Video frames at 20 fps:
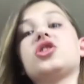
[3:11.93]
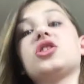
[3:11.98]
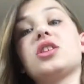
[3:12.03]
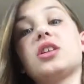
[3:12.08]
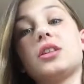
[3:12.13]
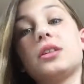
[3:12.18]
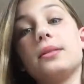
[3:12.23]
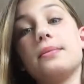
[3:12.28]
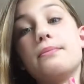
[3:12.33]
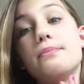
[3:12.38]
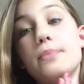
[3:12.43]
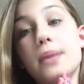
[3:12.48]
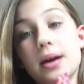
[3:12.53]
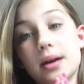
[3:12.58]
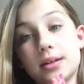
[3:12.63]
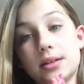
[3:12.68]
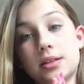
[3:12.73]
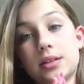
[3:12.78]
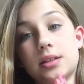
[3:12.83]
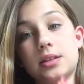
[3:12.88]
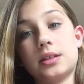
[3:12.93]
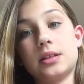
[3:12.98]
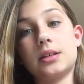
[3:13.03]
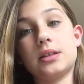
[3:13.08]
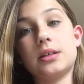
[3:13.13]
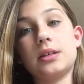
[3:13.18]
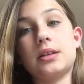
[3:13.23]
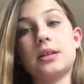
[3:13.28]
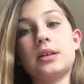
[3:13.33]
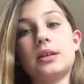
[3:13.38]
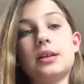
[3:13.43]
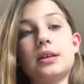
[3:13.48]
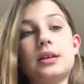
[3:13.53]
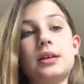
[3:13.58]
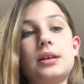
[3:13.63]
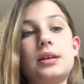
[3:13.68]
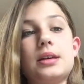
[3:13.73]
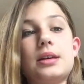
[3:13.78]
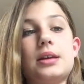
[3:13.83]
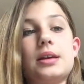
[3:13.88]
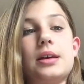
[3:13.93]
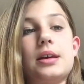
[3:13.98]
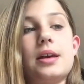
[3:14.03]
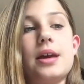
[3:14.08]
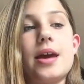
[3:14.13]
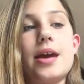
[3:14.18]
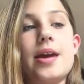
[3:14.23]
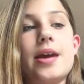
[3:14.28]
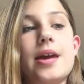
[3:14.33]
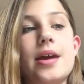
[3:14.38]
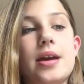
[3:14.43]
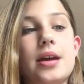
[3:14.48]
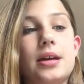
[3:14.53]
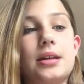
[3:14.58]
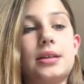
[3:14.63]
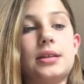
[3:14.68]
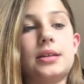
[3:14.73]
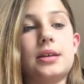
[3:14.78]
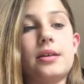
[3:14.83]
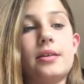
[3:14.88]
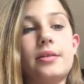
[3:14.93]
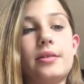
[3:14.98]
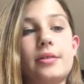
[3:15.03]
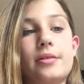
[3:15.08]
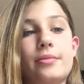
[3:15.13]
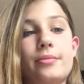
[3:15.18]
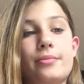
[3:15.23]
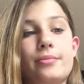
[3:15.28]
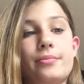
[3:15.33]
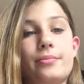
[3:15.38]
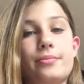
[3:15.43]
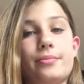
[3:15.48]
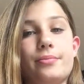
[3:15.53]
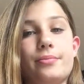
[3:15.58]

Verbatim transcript: she's like the best. And, um,